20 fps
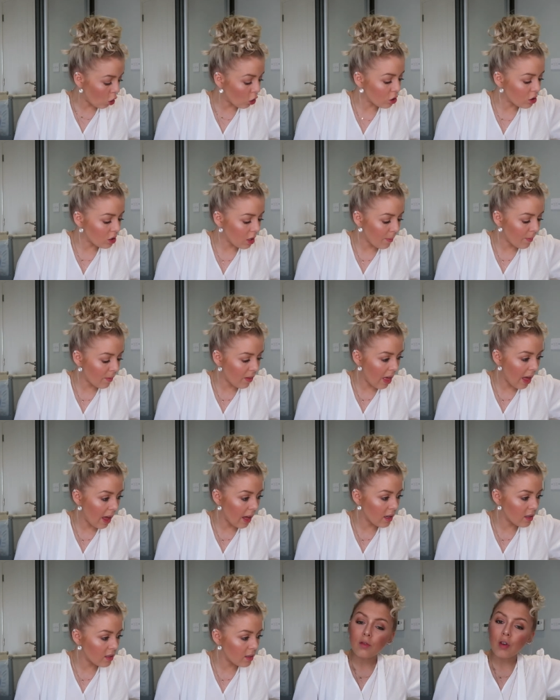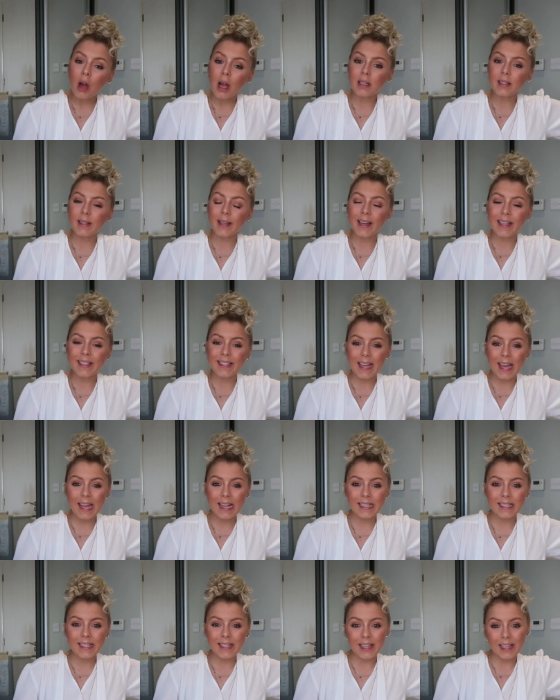on some things. Right, so let's get
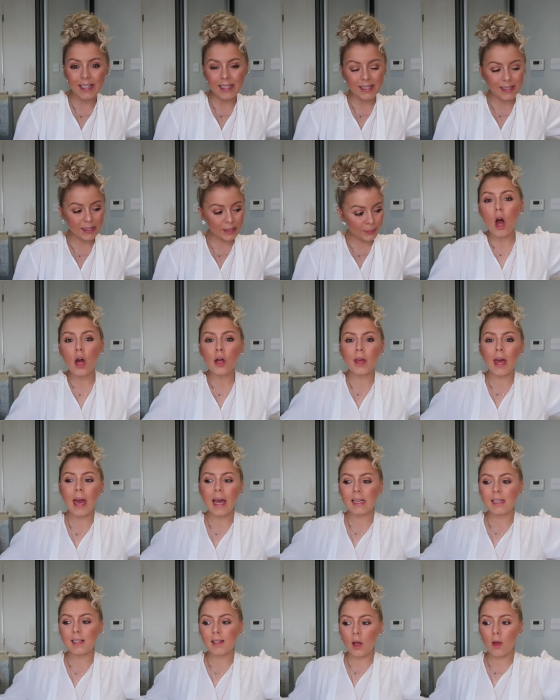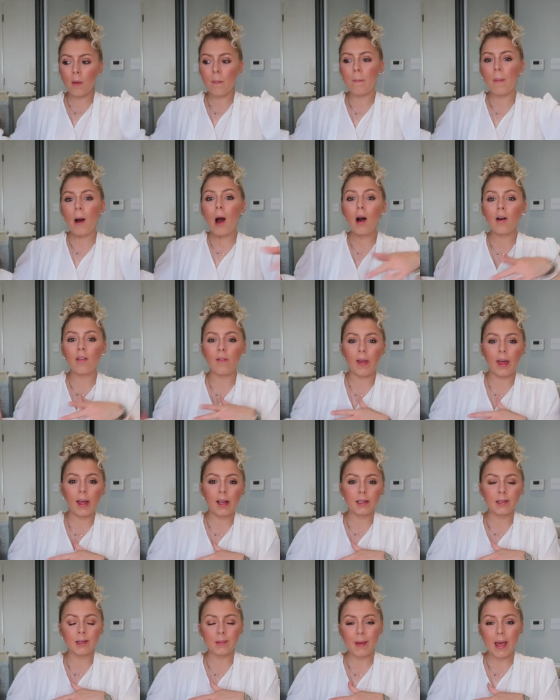into this. Okay, so
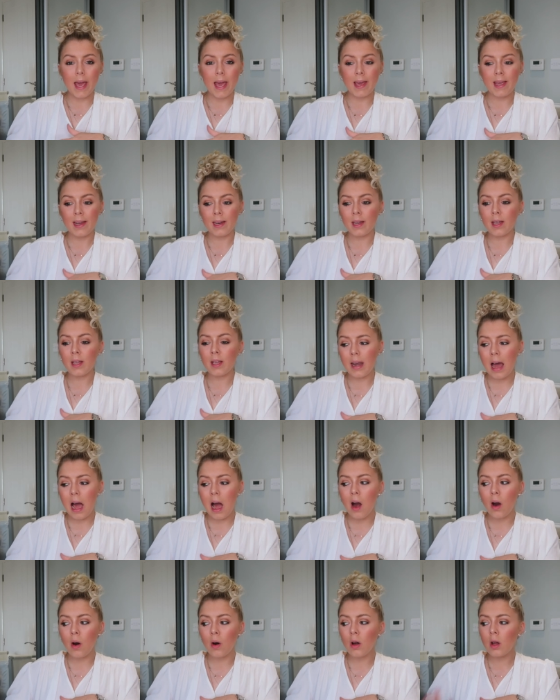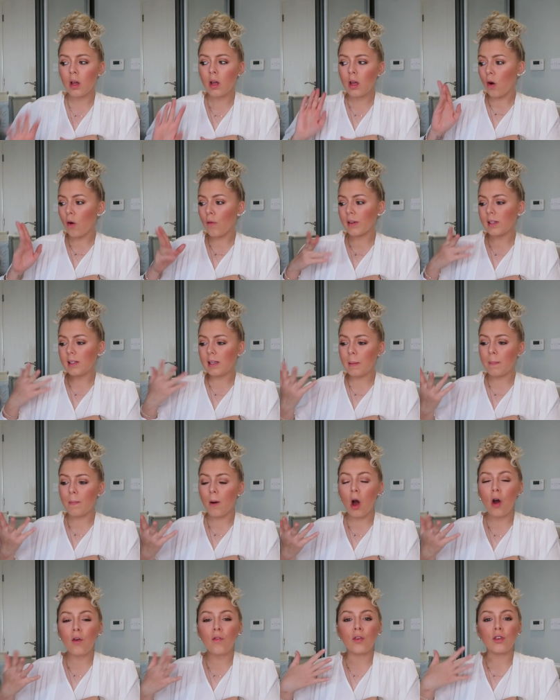bathing domain. Now, obviously
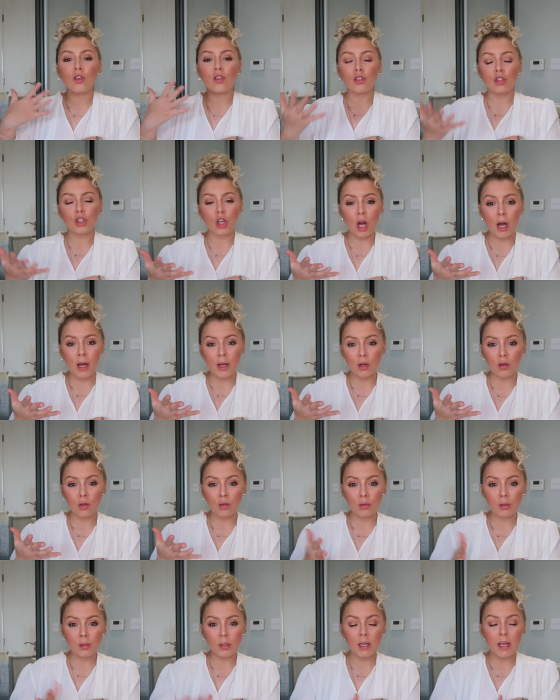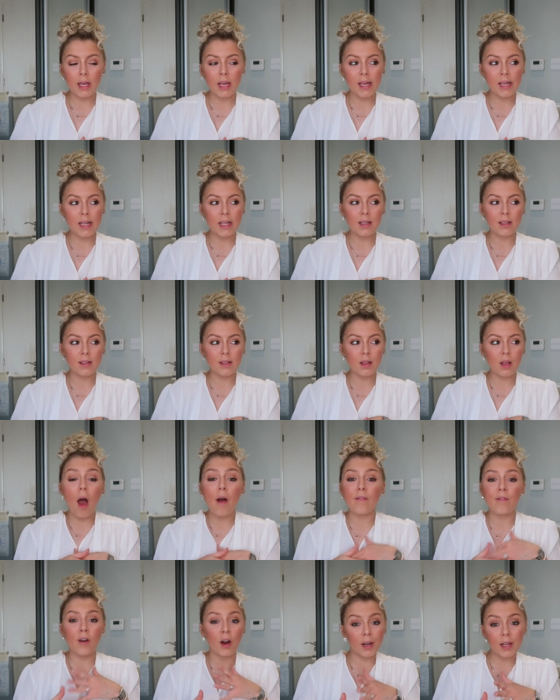bathing your child is
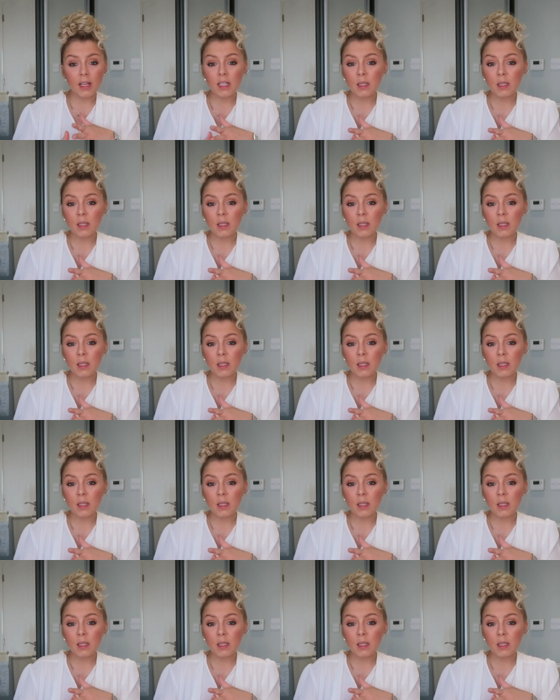a fun